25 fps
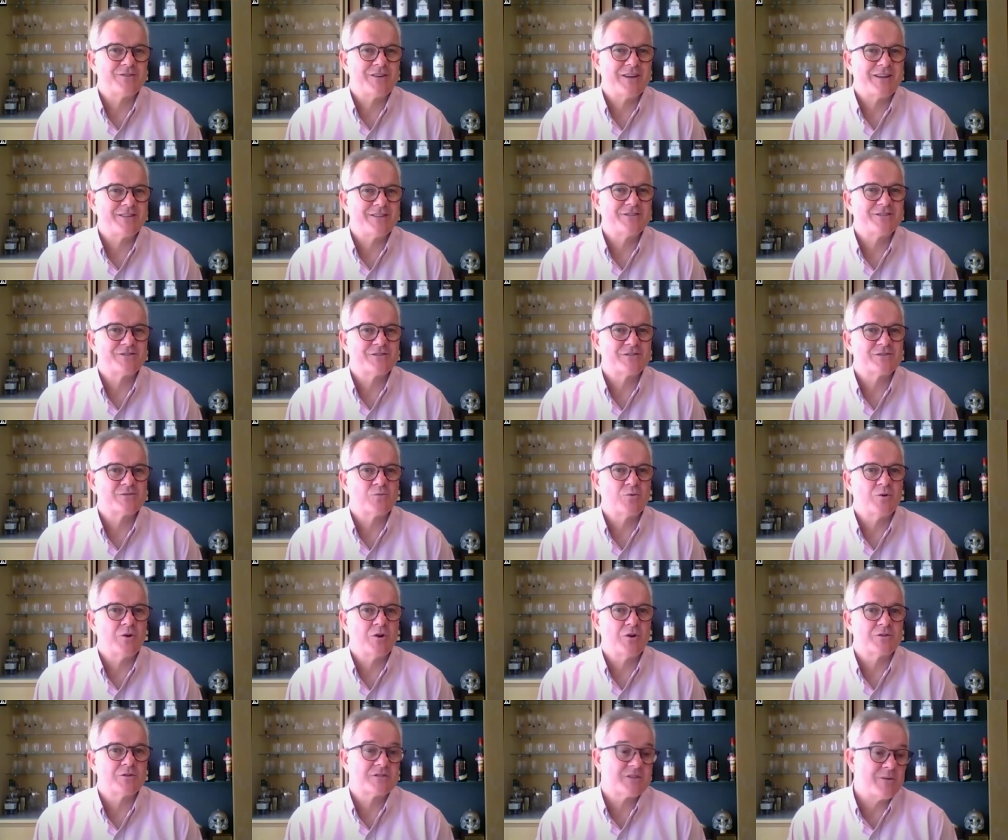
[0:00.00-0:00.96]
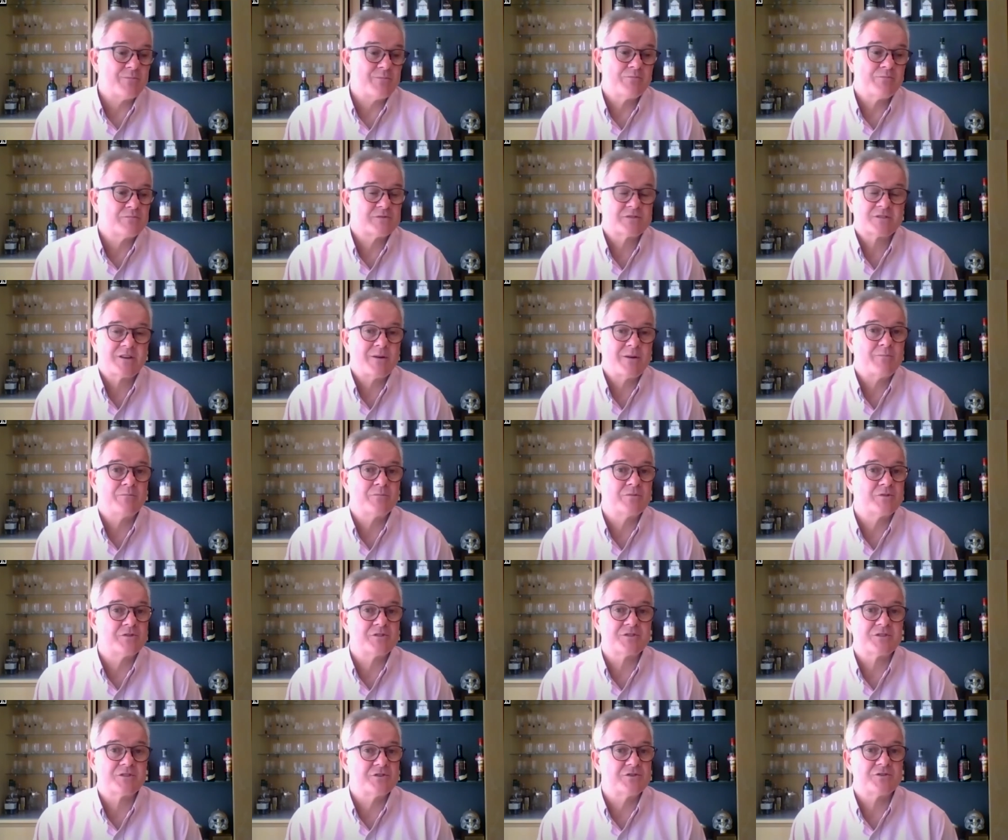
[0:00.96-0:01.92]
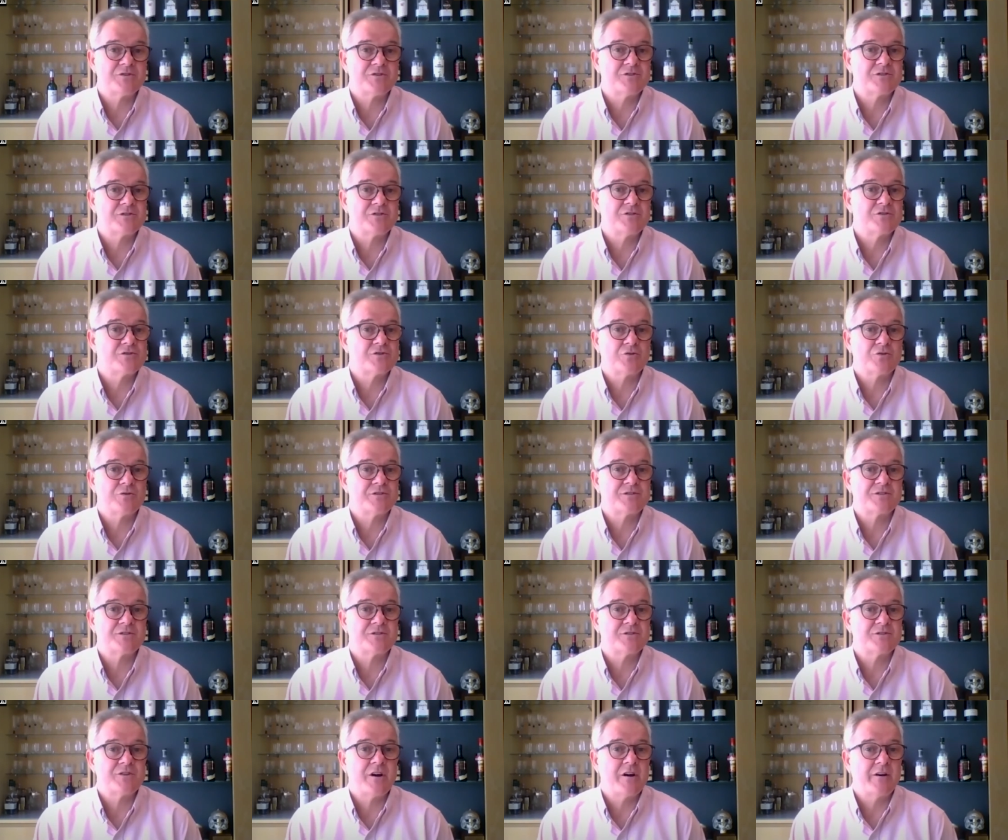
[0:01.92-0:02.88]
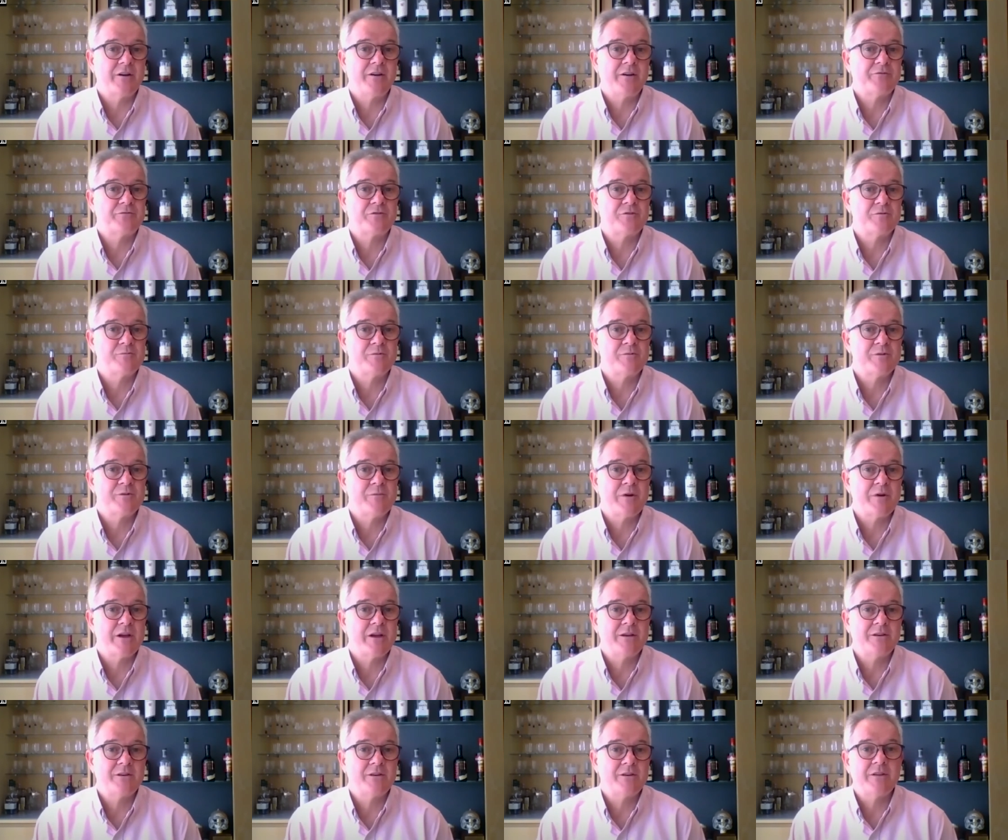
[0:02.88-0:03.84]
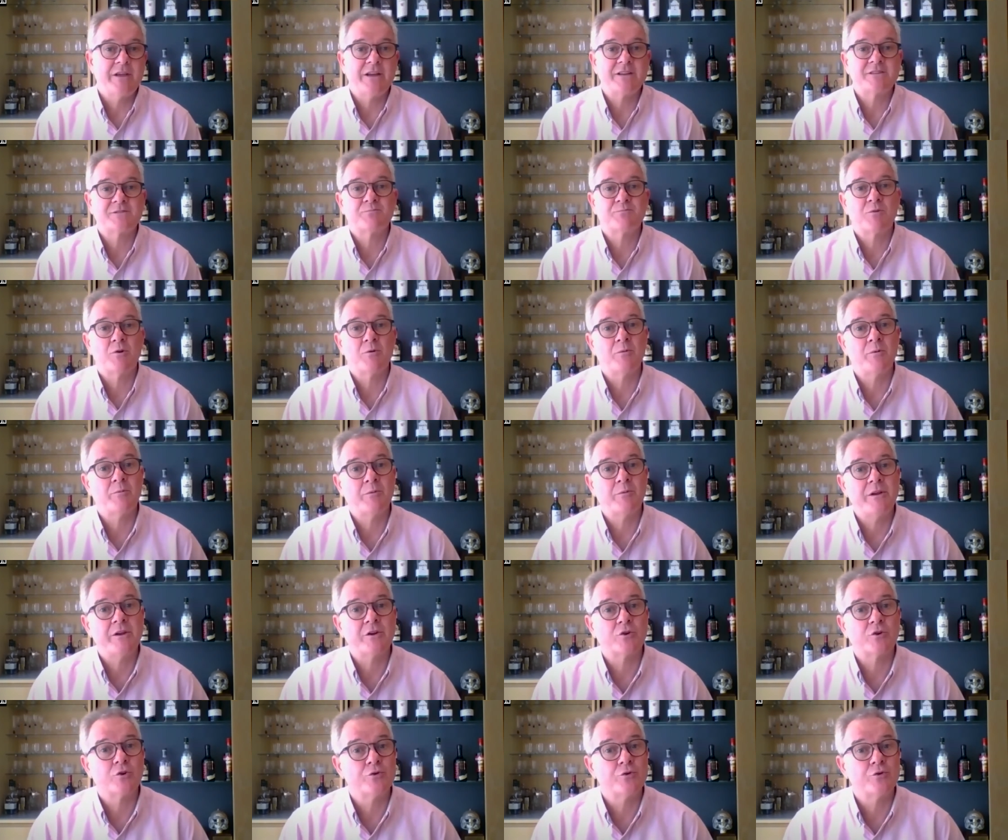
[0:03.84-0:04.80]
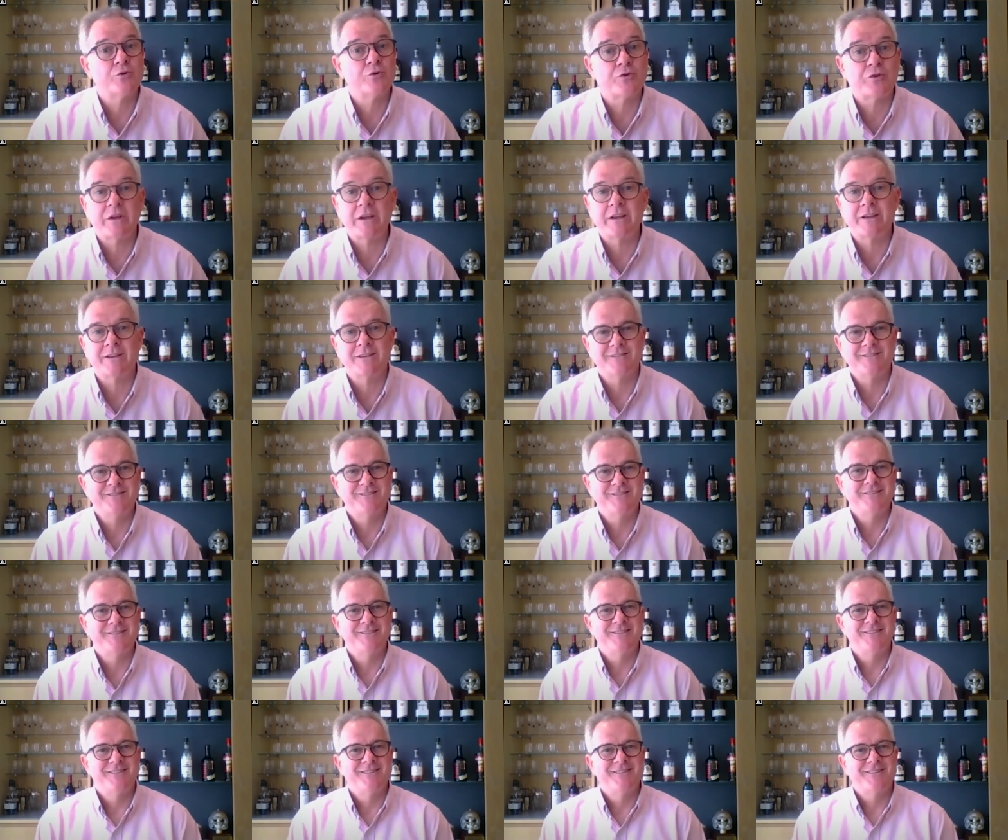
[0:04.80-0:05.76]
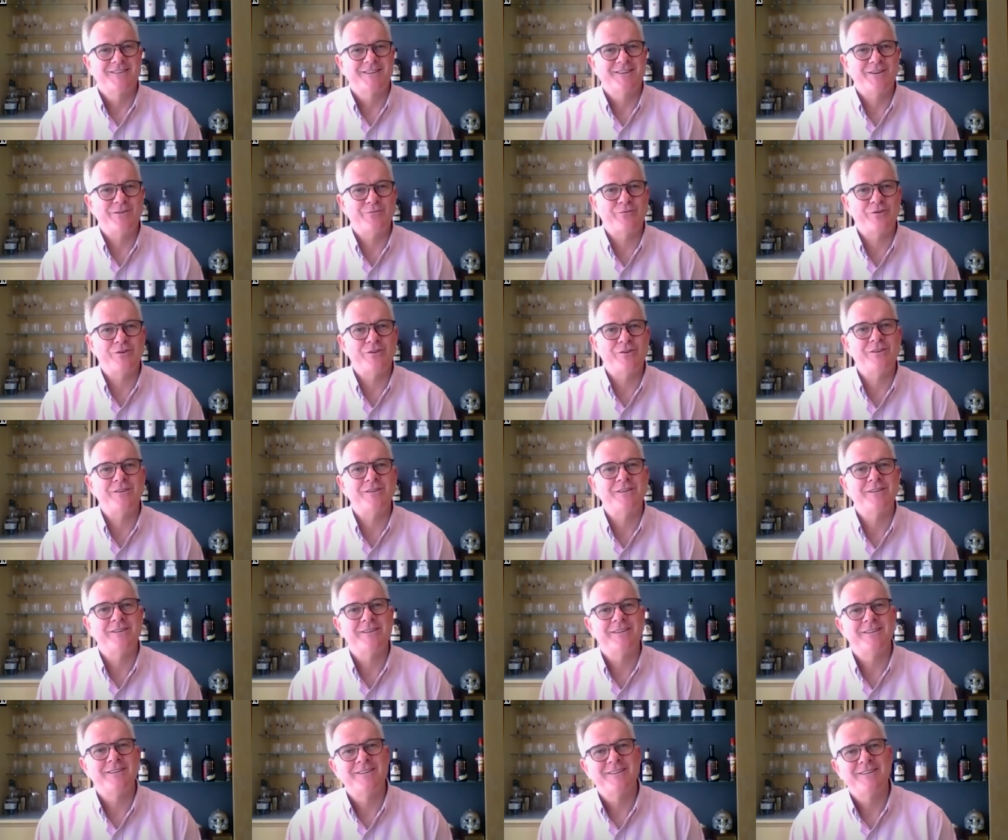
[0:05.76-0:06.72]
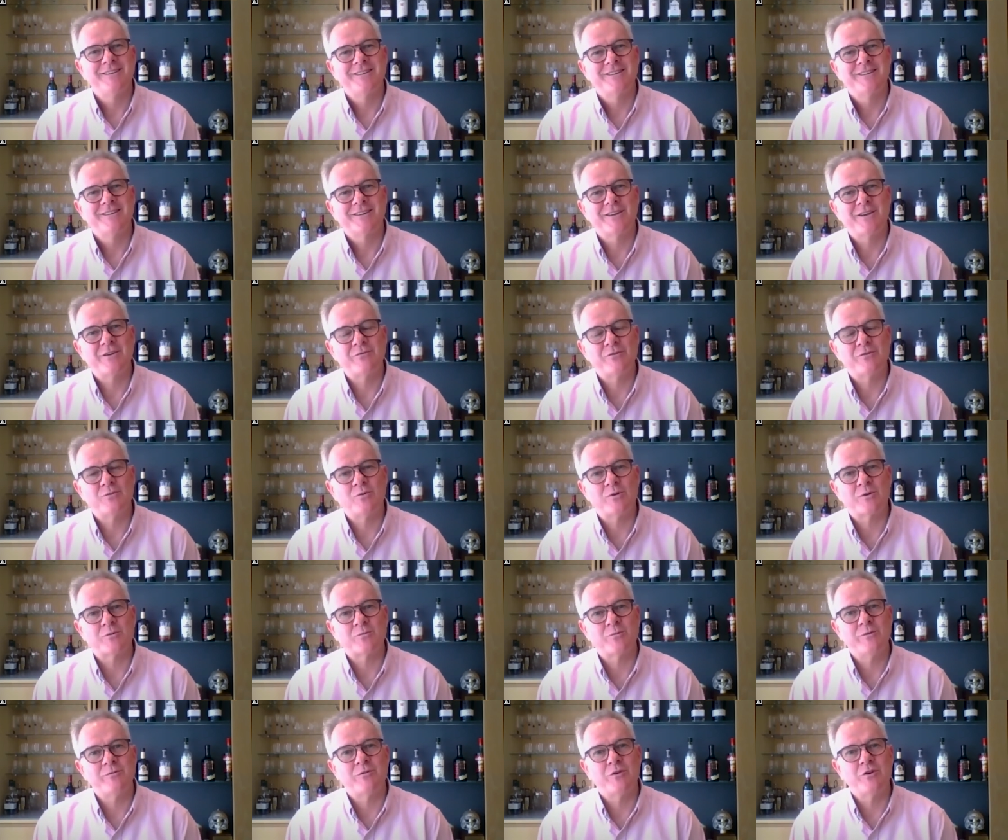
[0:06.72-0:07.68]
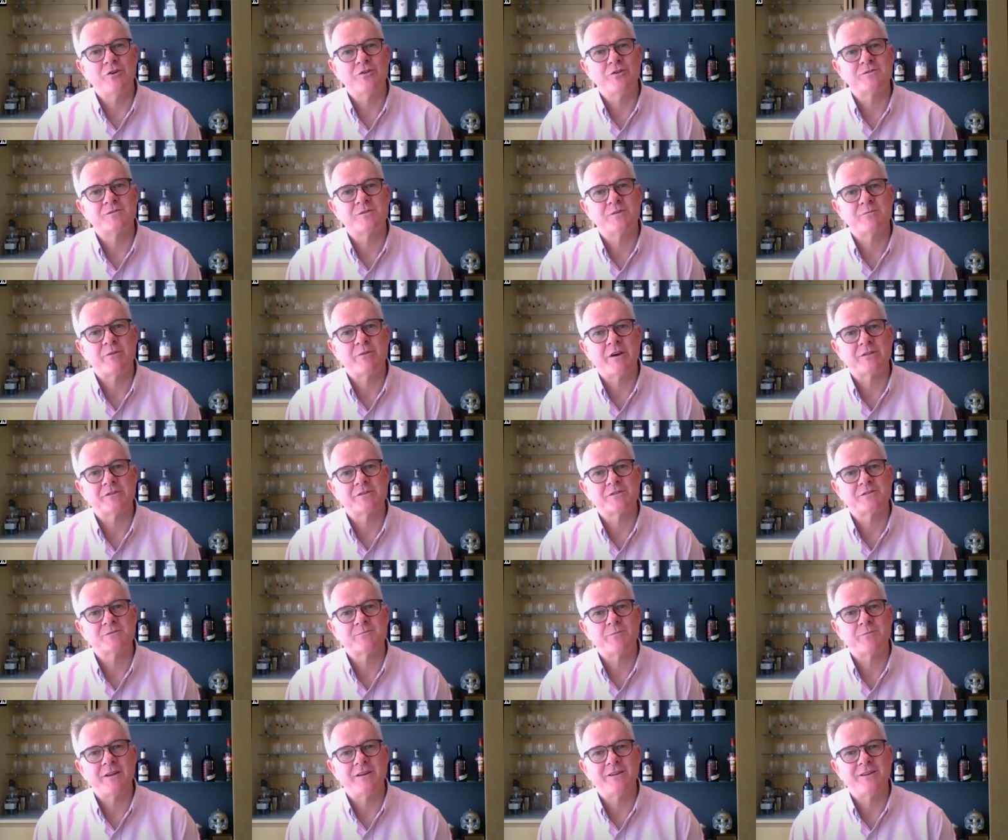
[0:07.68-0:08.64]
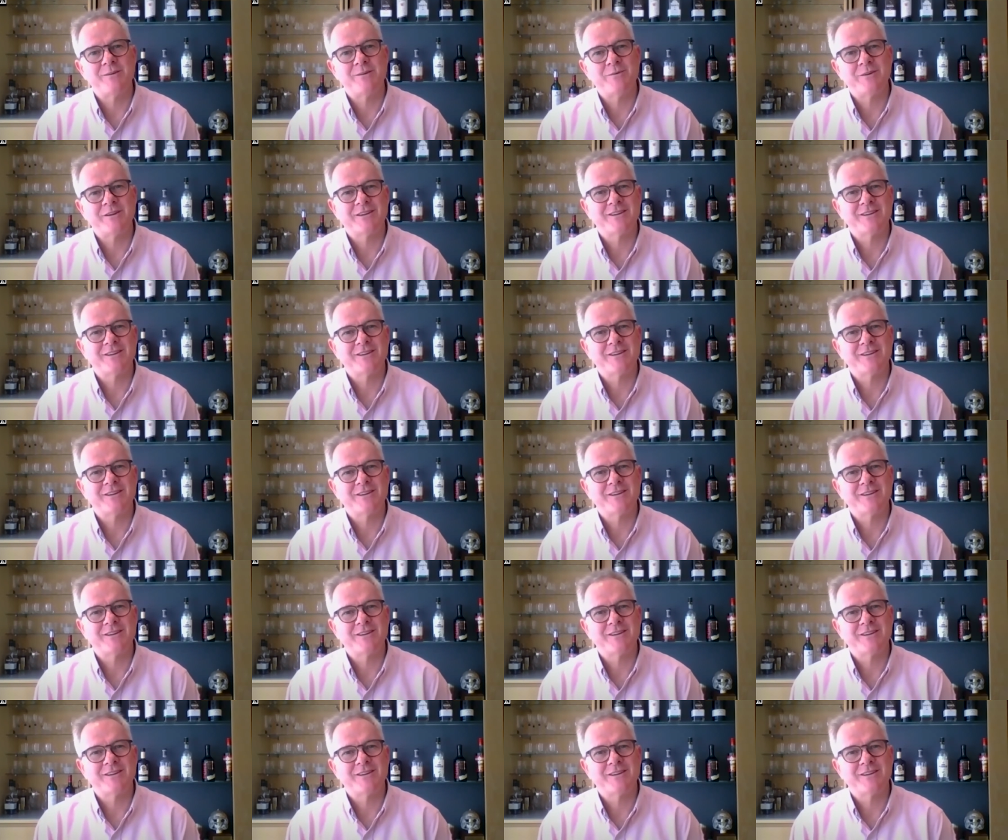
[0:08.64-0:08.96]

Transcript: others as well. Some some decisions and choices now have to be made, and that's probably a good thing, given given what we've learned about this pandemic.